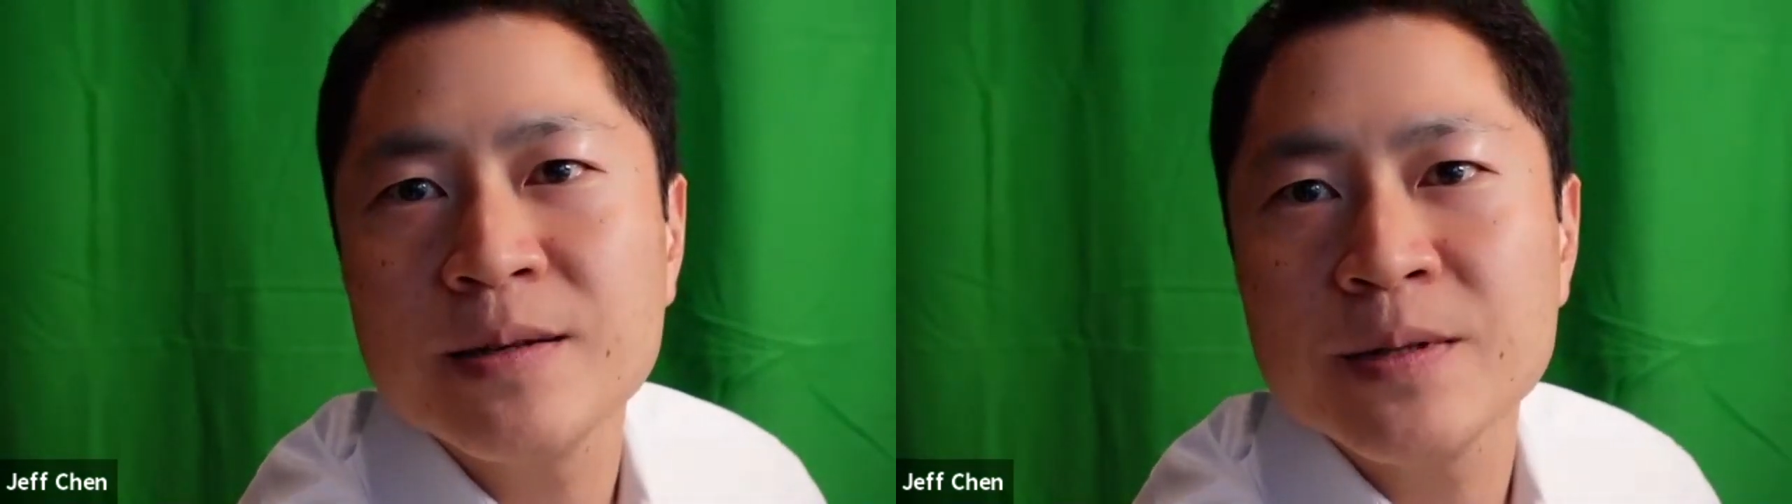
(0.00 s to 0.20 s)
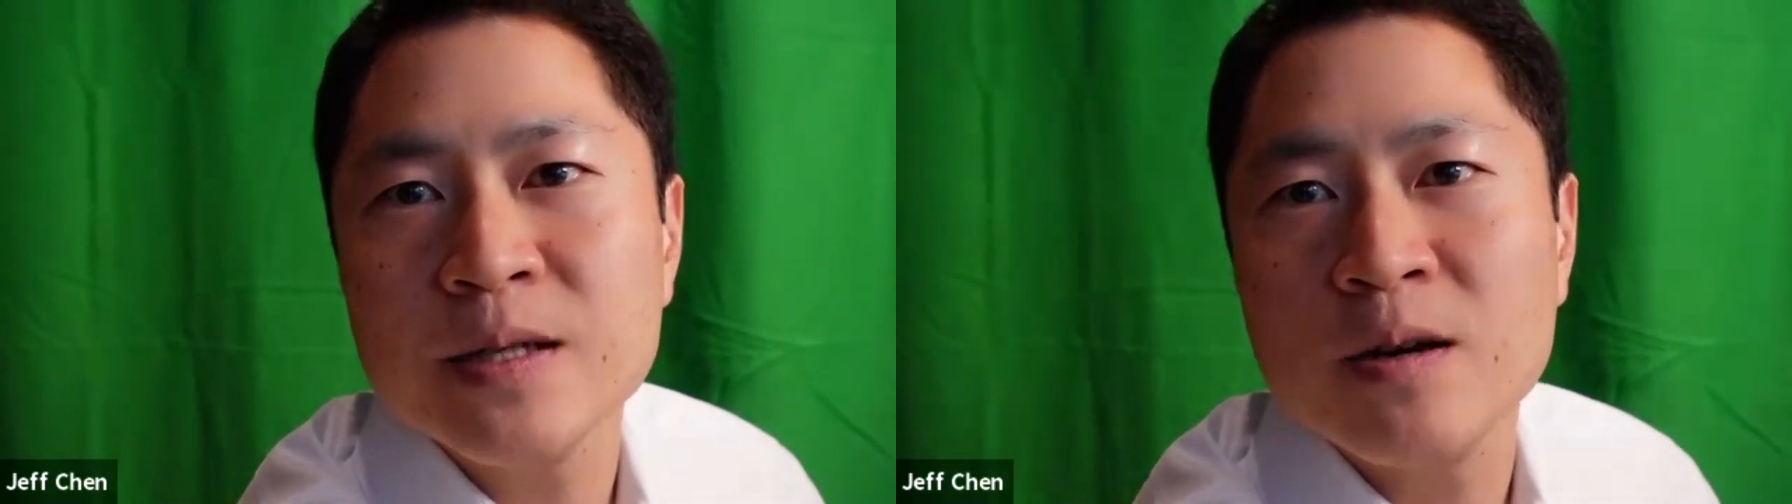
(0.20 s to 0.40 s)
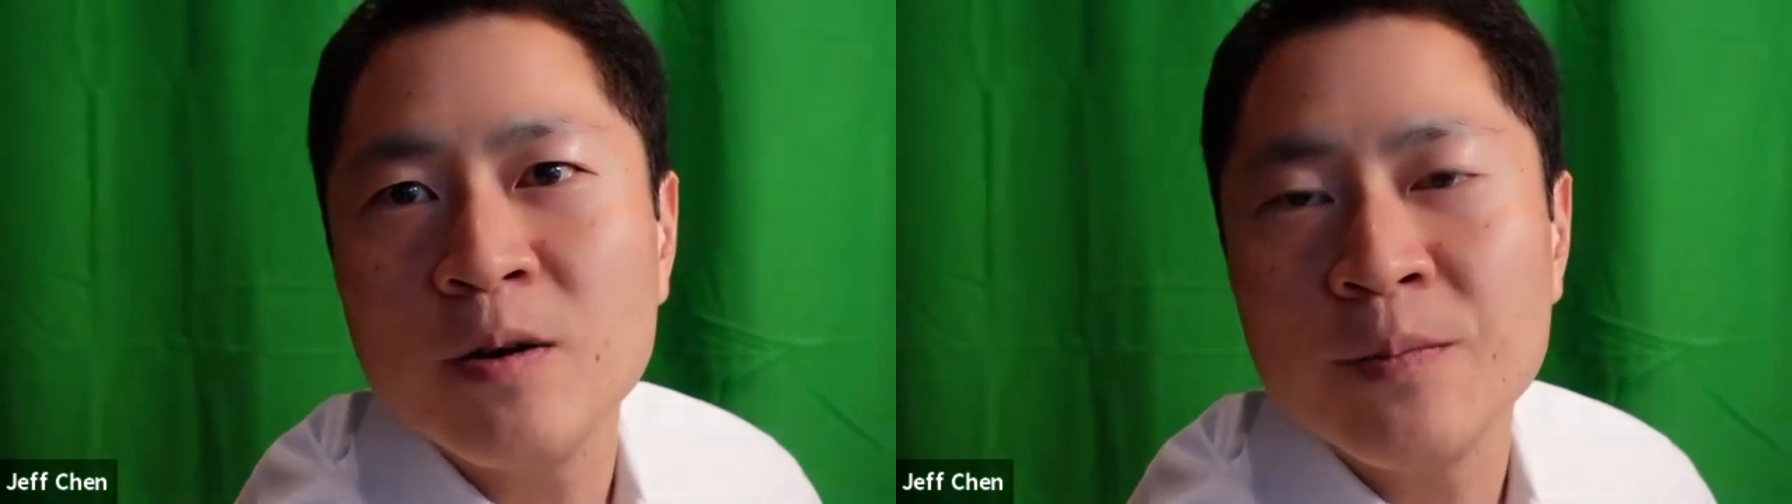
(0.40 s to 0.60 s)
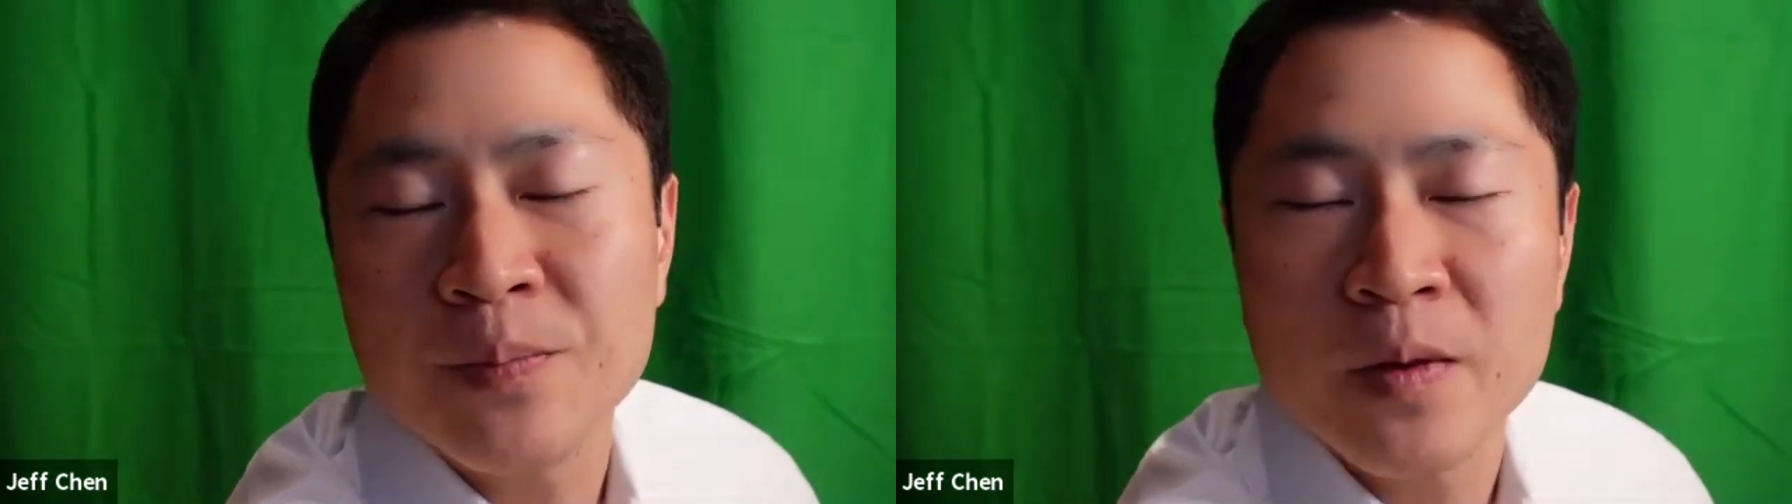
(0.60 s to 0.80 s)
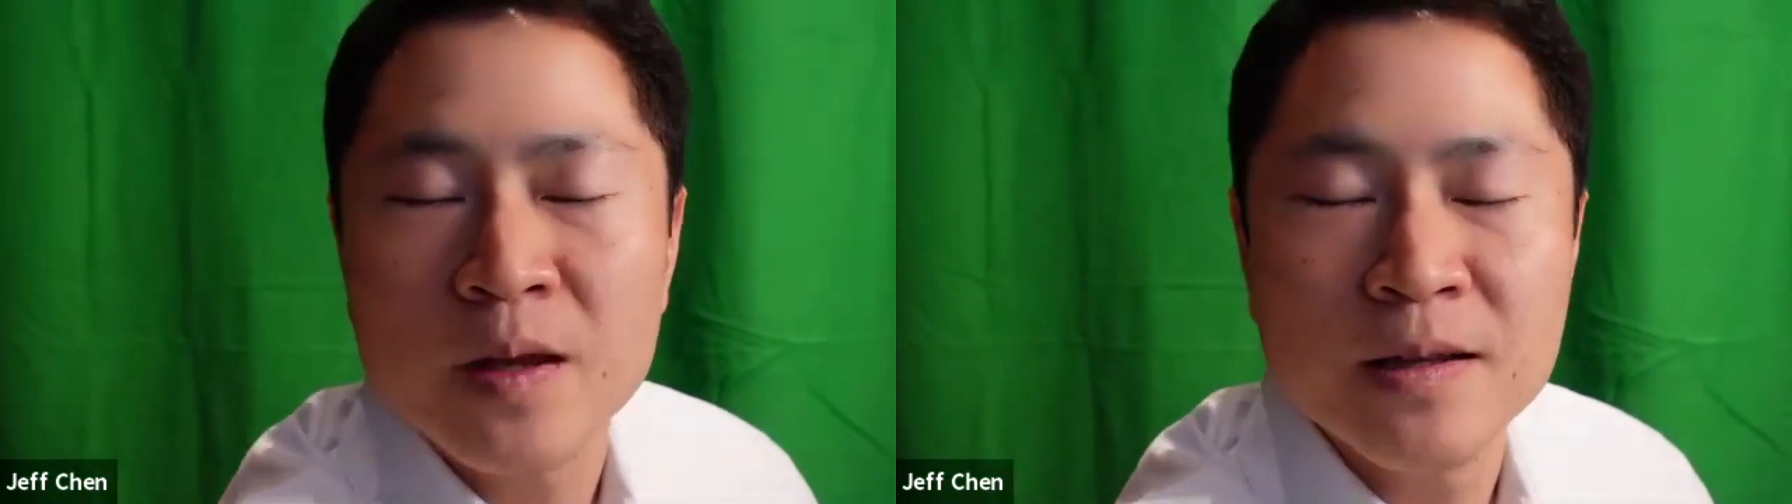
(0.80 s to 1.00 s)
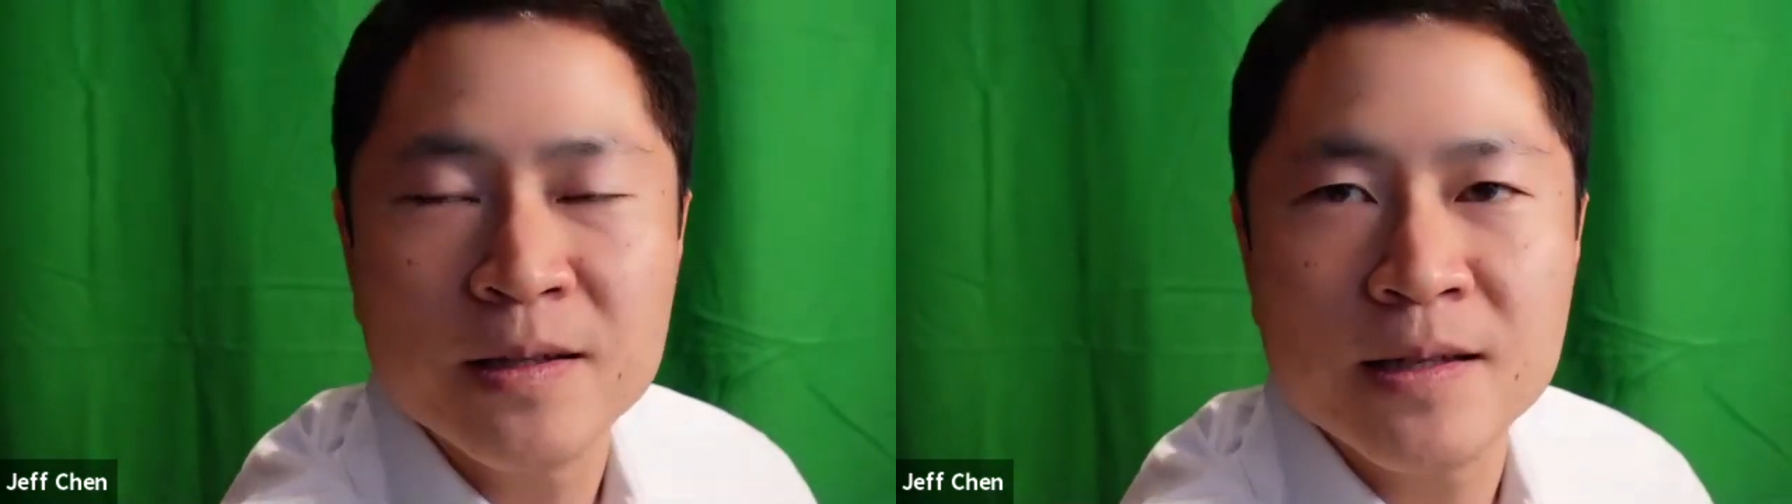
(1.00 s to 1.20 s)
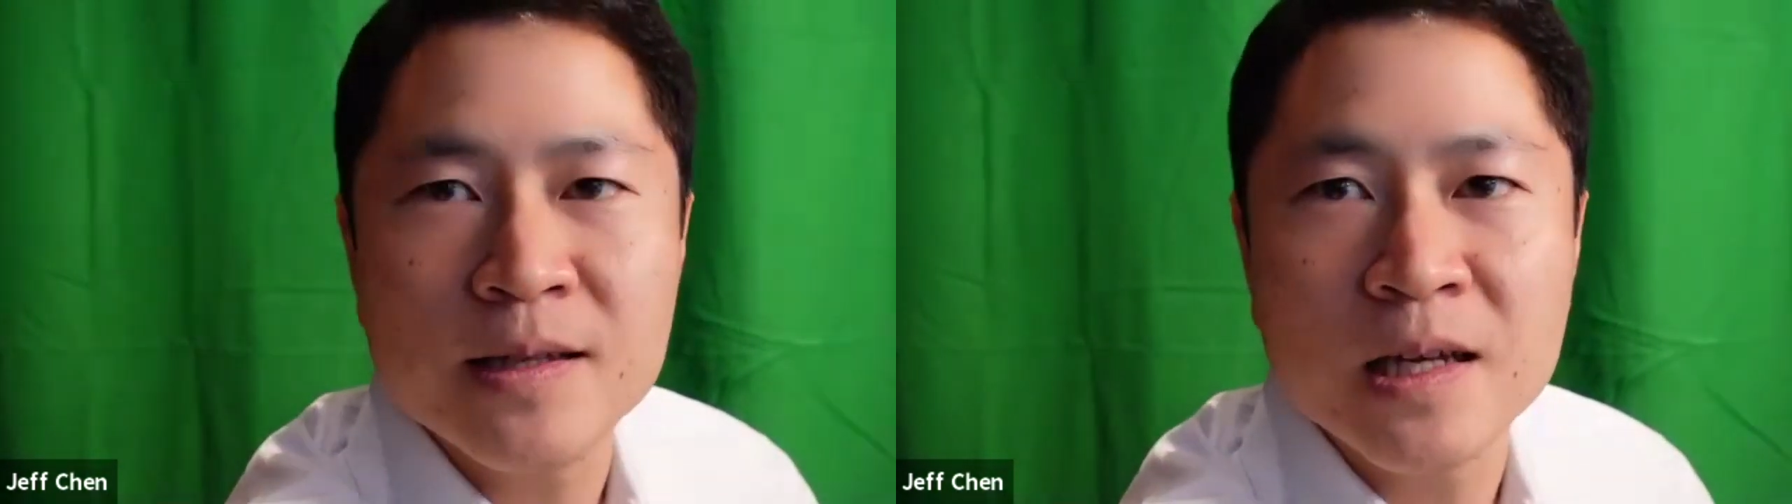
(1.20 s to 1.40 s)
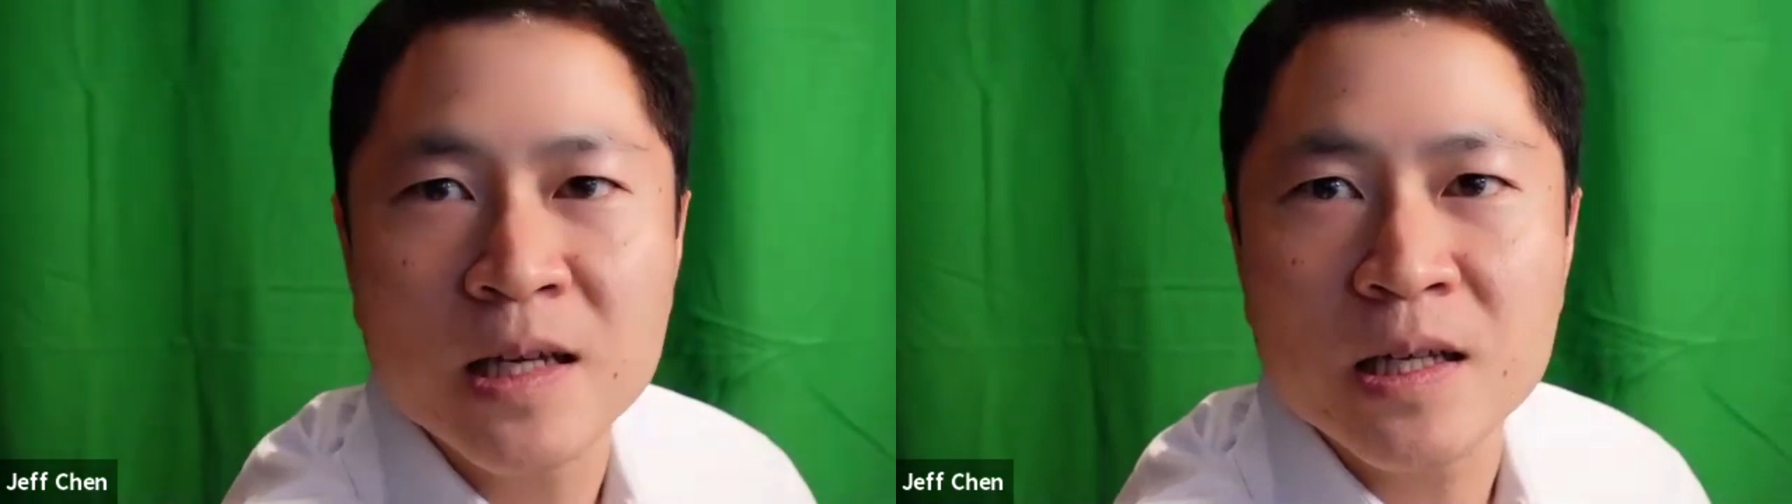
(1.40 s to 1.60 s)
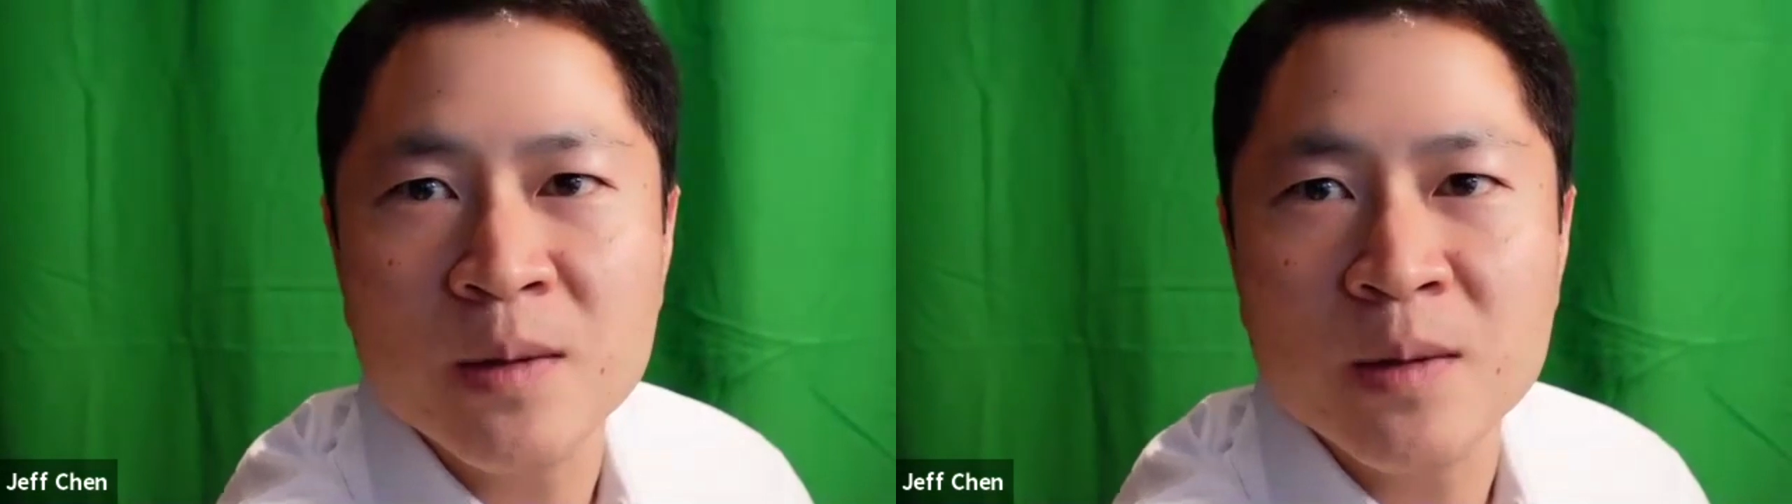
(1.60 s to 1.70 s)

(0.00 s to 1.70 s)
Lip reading: So this is like